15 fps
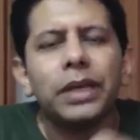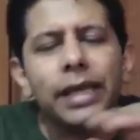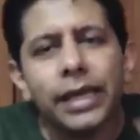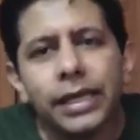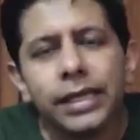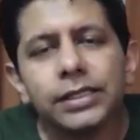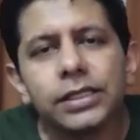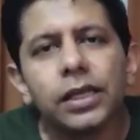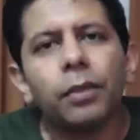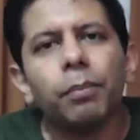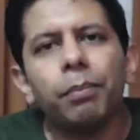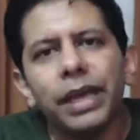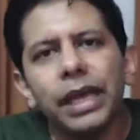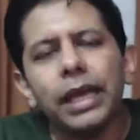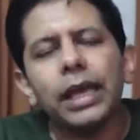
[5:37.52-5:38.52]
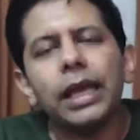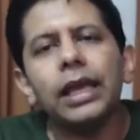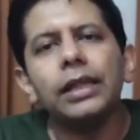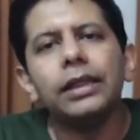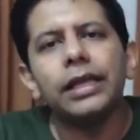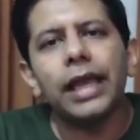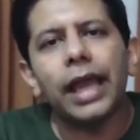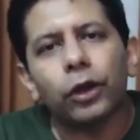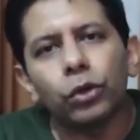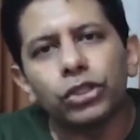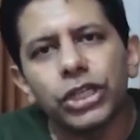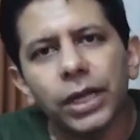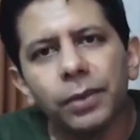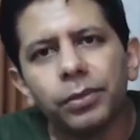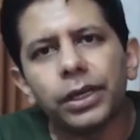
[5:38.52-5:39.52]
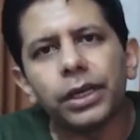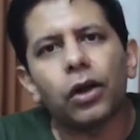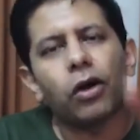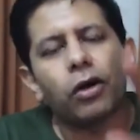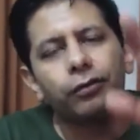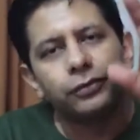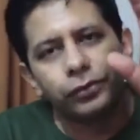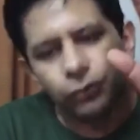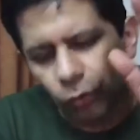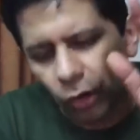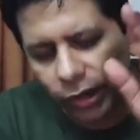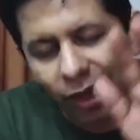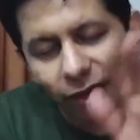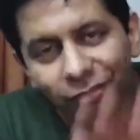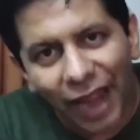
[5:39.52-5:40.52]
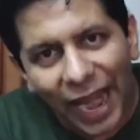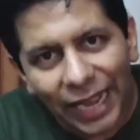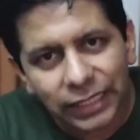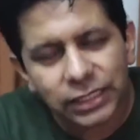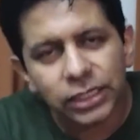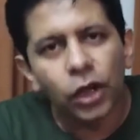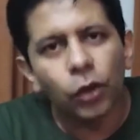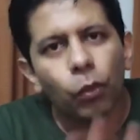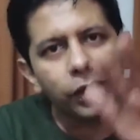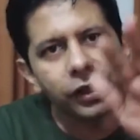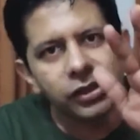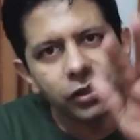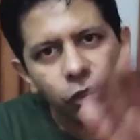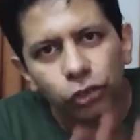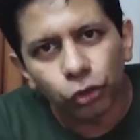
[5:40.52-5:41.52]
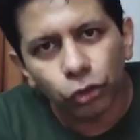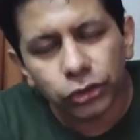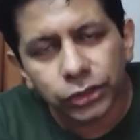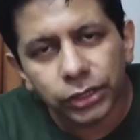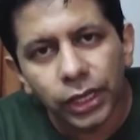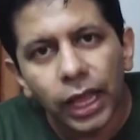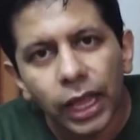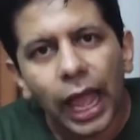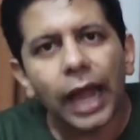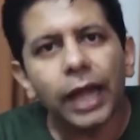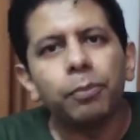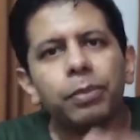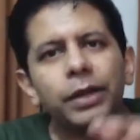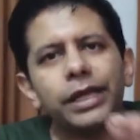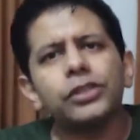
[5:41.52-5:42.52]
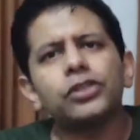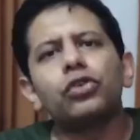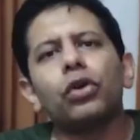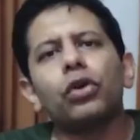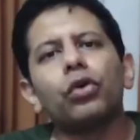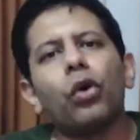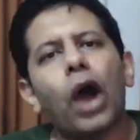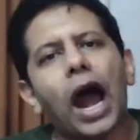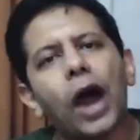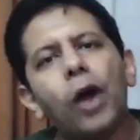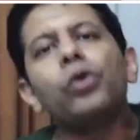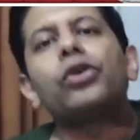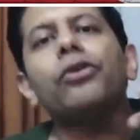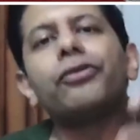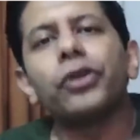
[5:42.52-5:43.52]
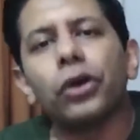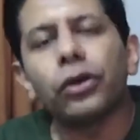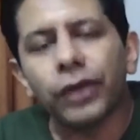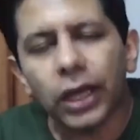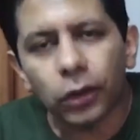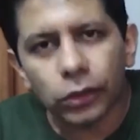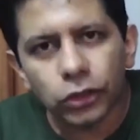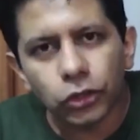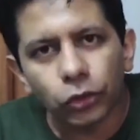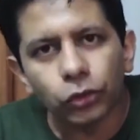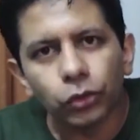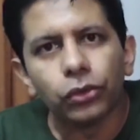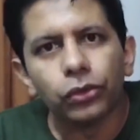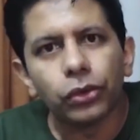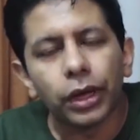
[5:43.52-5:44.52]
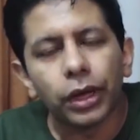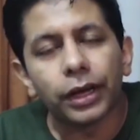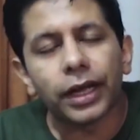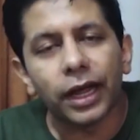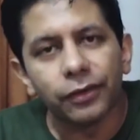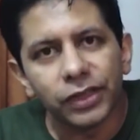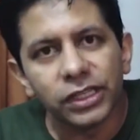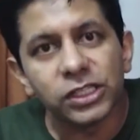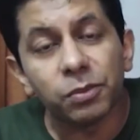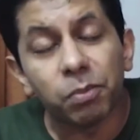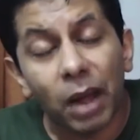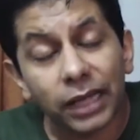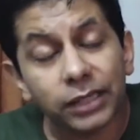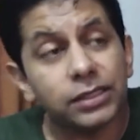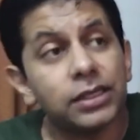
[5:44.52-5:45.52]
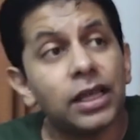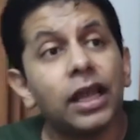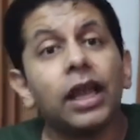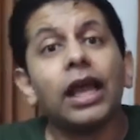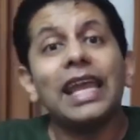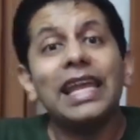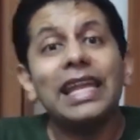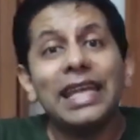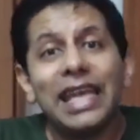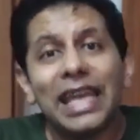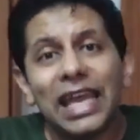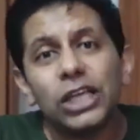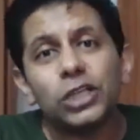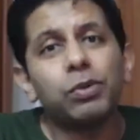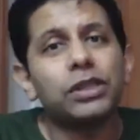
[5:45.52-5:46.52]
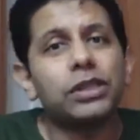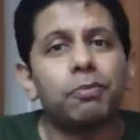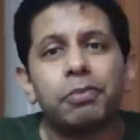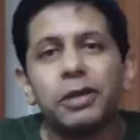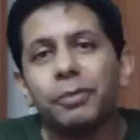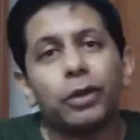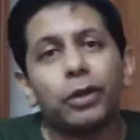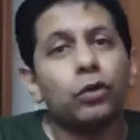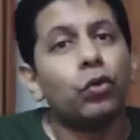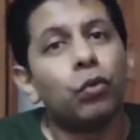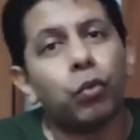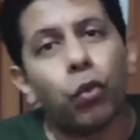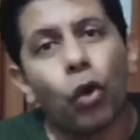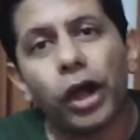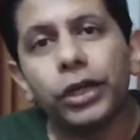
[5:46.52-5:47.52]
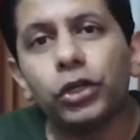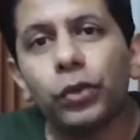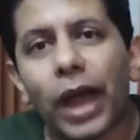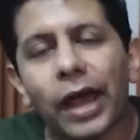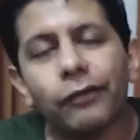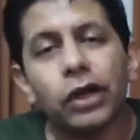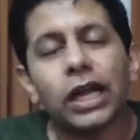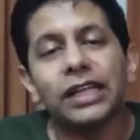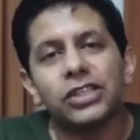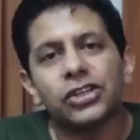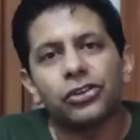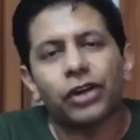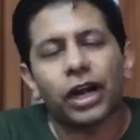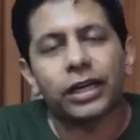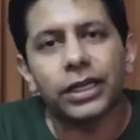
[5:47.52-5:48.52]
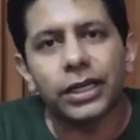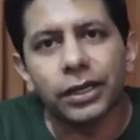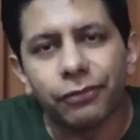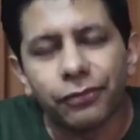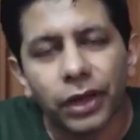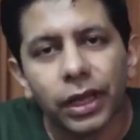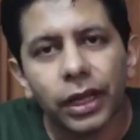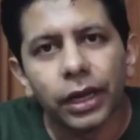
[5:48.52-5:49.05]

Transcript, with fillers: Please be in the echo chamber of what are facts, what is the truth. And please don't go out of your way also to convince bhakts. Engage with the people who want to have a constructive